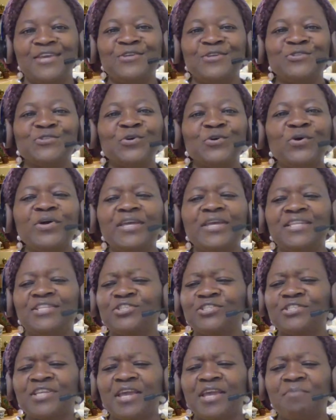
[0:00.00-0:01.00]
So it
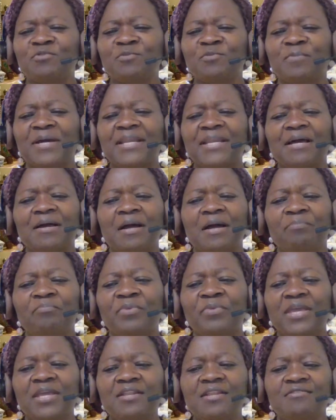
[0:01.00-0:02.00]
just came to mind. I
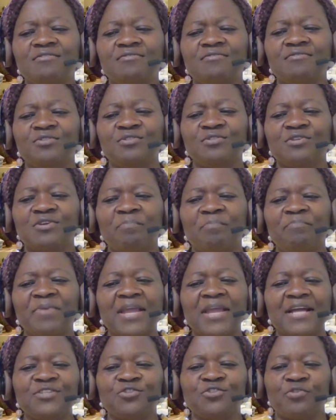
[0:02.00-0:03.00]

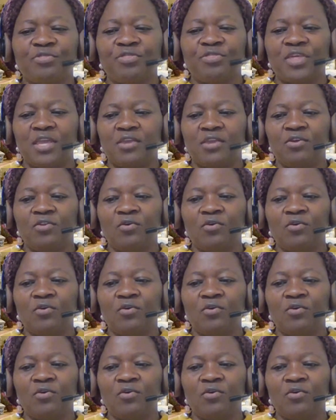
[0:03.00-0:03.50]
began to think.